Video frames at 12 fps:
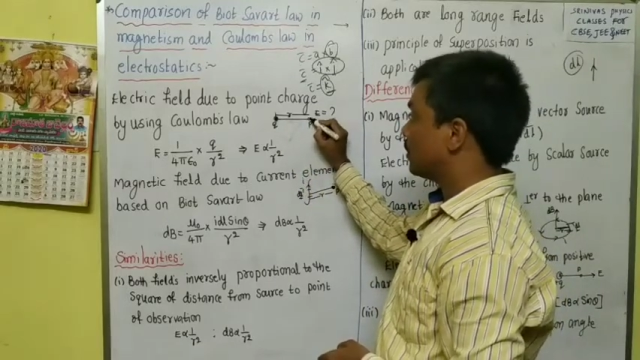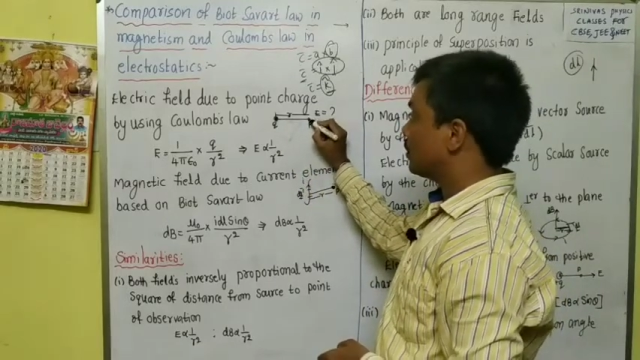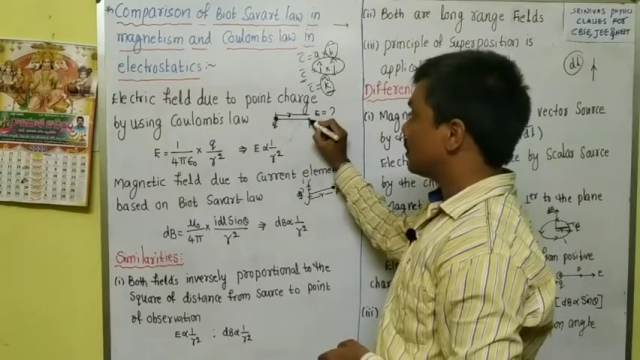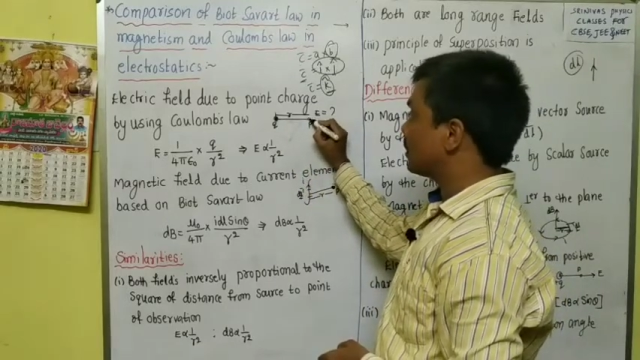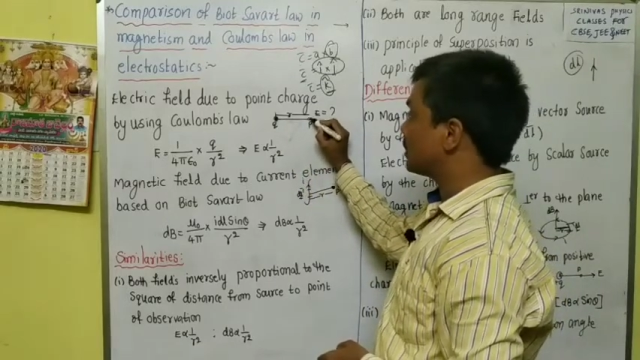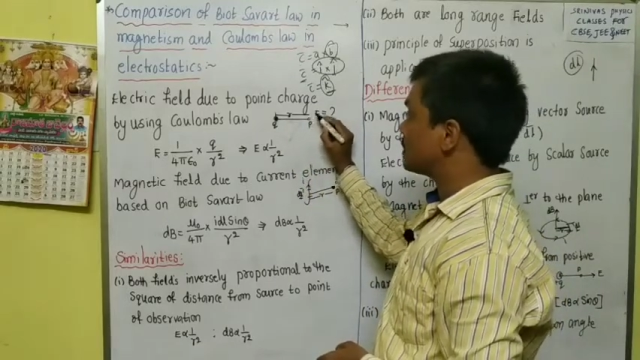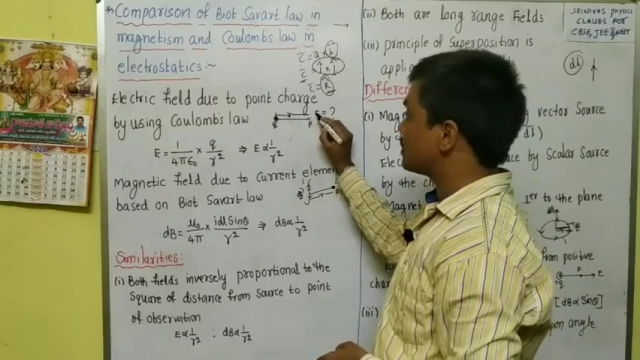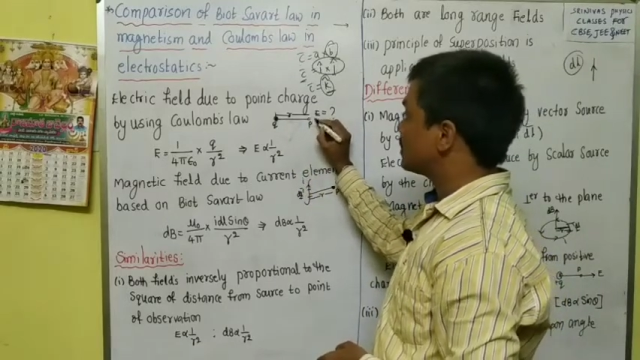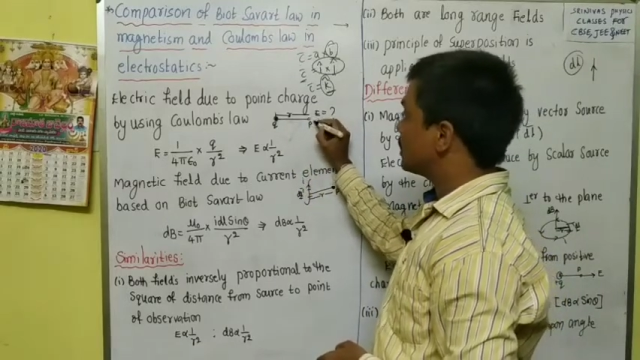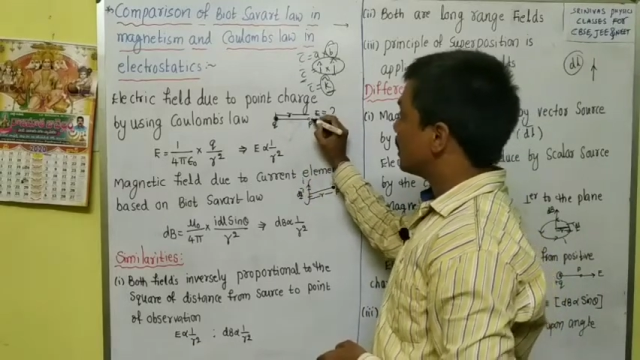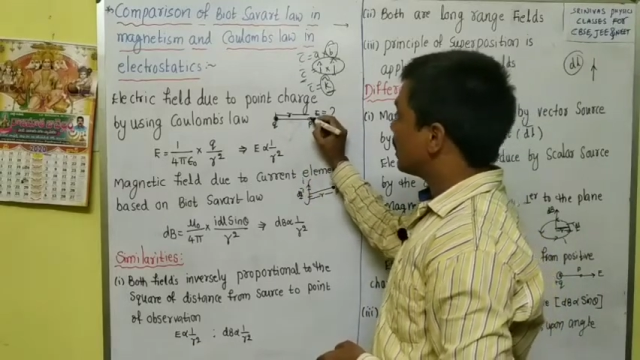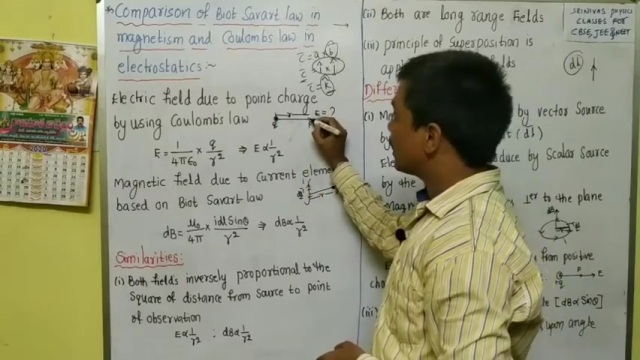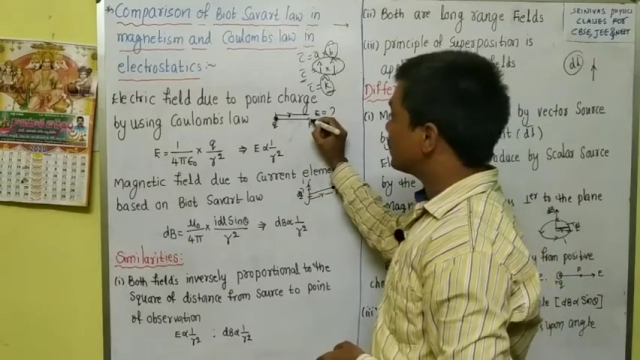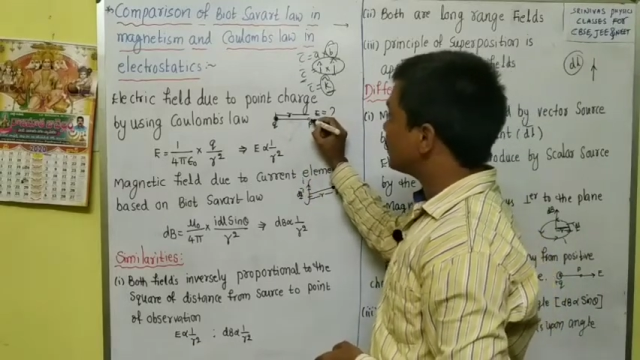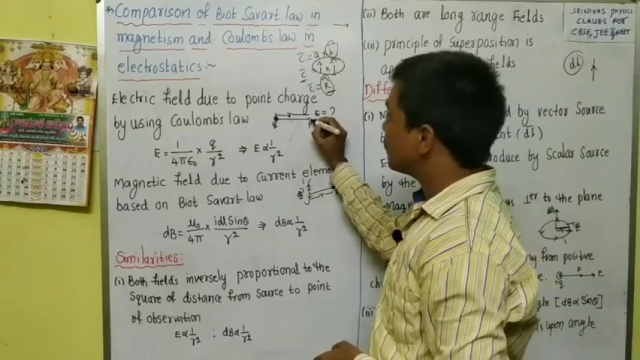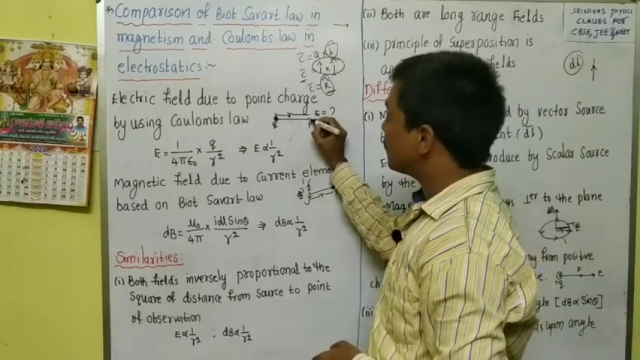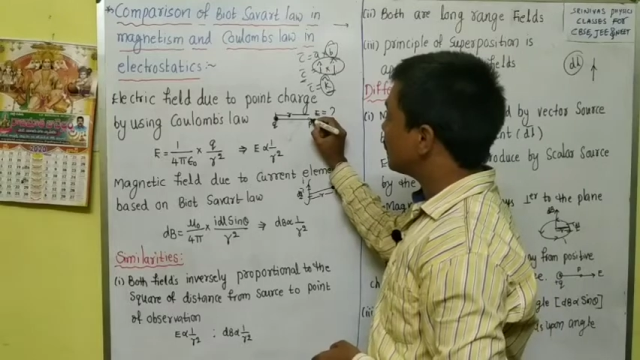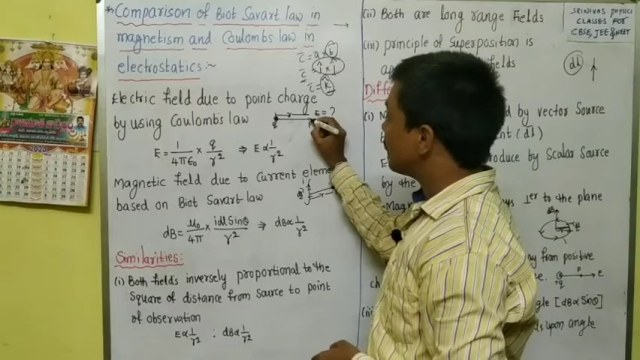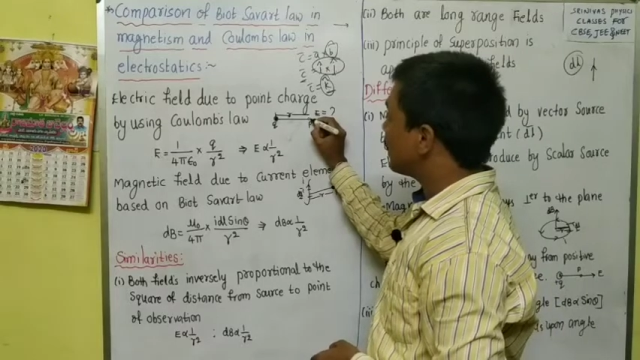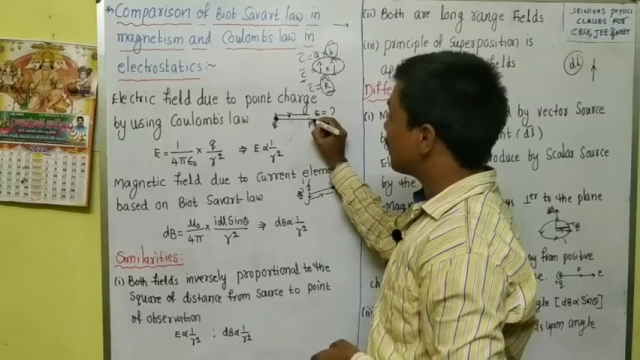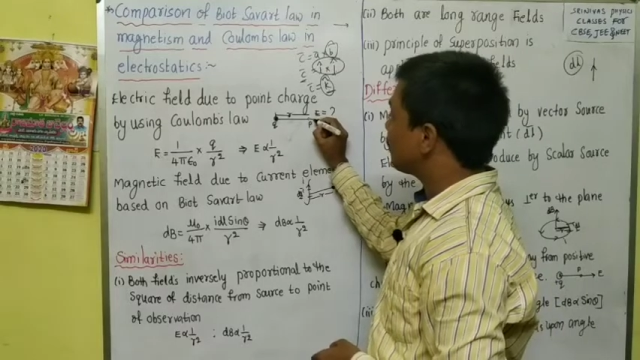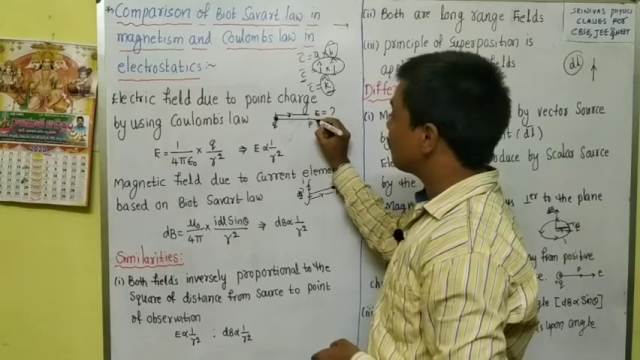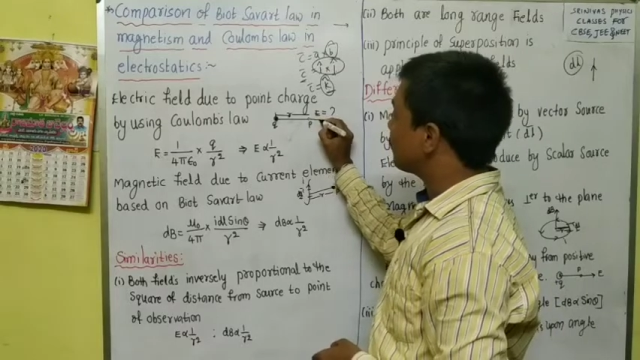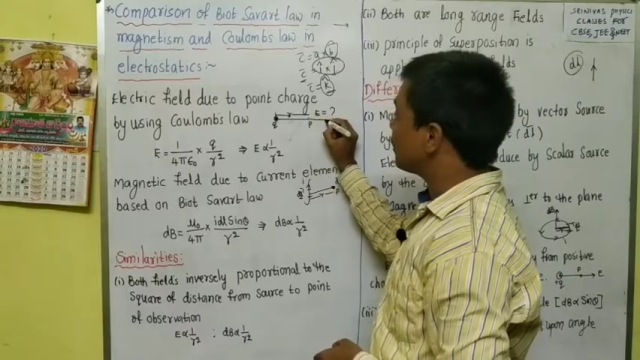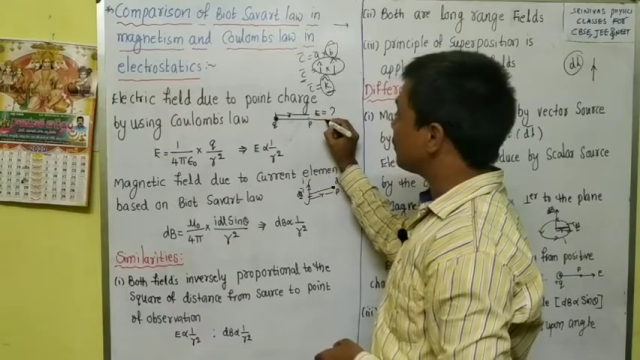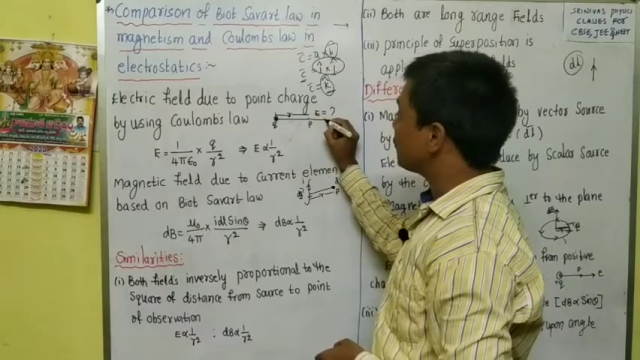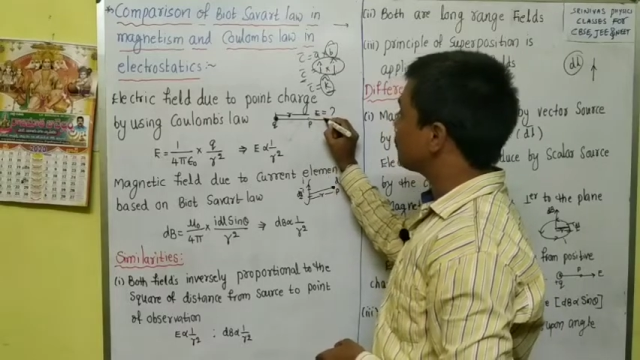It is either away